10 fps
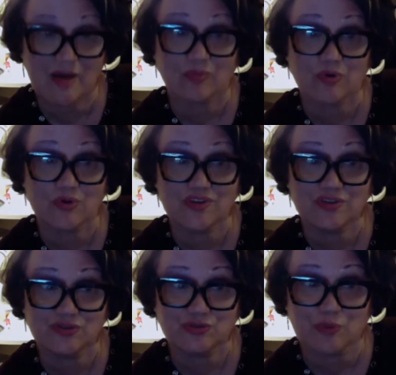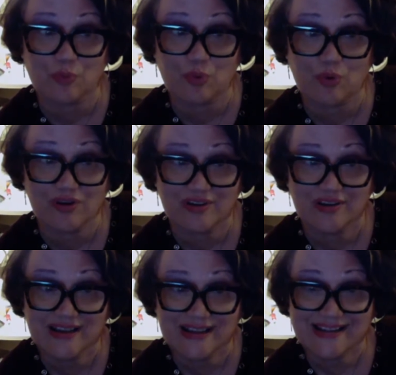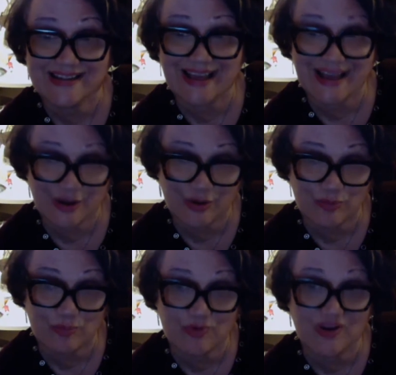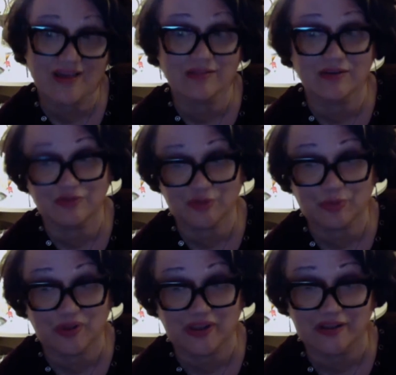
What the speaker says: I'm learning to draw more now, but I love to paint.